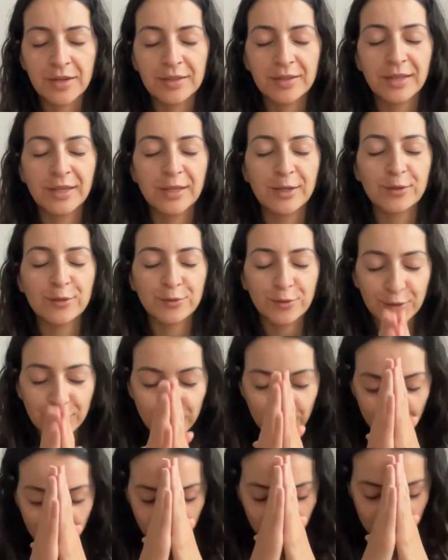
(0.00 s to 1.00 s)
Thank you for
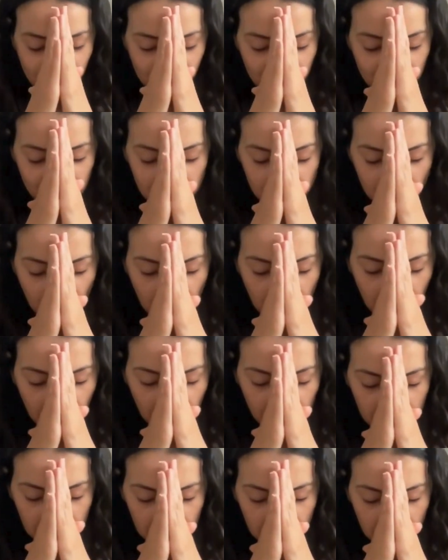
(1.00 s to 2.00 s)
your patience, my
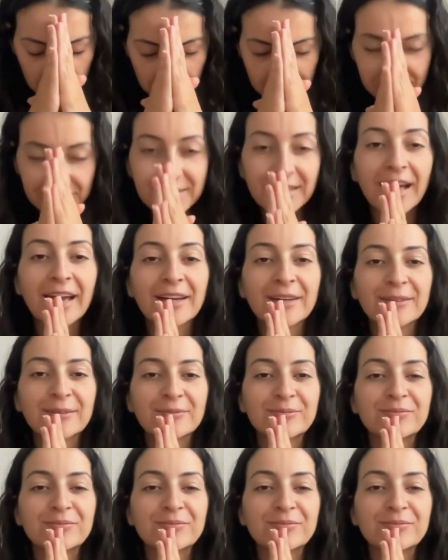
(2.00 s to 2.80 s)
loves. Namaste.